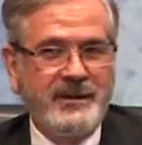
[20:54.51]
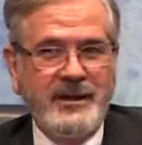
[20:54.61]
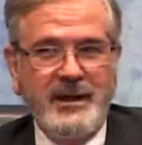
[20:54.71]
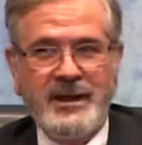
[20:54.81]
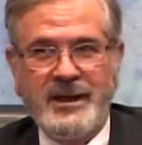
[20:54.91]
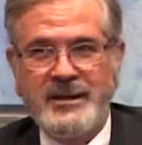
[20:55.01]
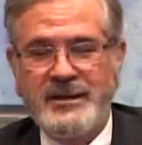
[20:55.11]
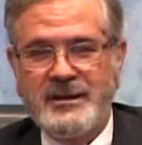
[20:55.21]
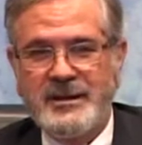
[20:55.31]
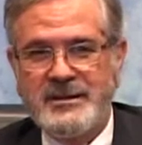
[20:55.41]

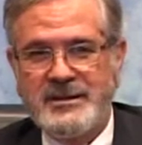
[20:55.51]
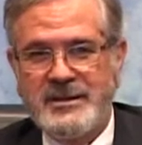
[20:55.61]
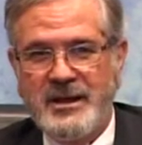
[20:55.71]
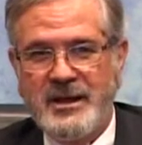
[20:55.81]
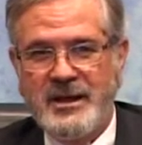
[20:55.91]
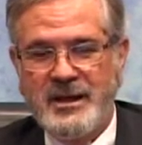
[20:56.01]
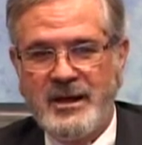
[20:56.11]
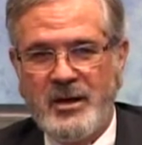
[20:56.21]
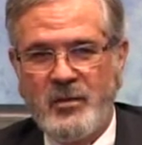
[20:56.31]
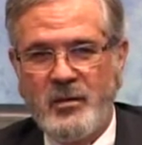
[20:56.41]
And
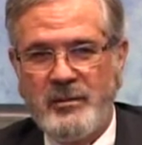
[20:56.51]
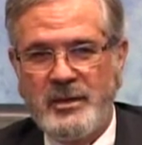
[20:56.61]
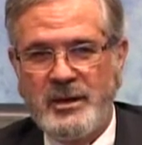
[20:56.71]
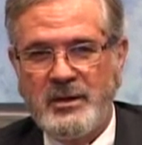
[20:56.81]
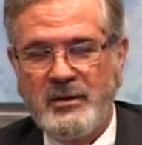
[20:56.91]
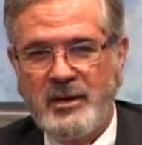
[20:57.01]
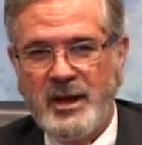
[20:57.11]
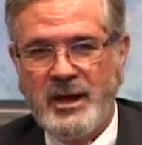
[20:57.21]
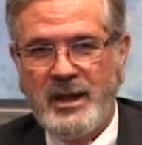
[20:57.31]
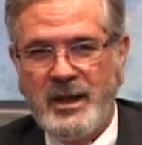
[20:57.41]
a woman who
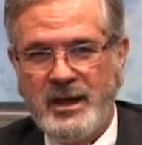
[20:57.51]
I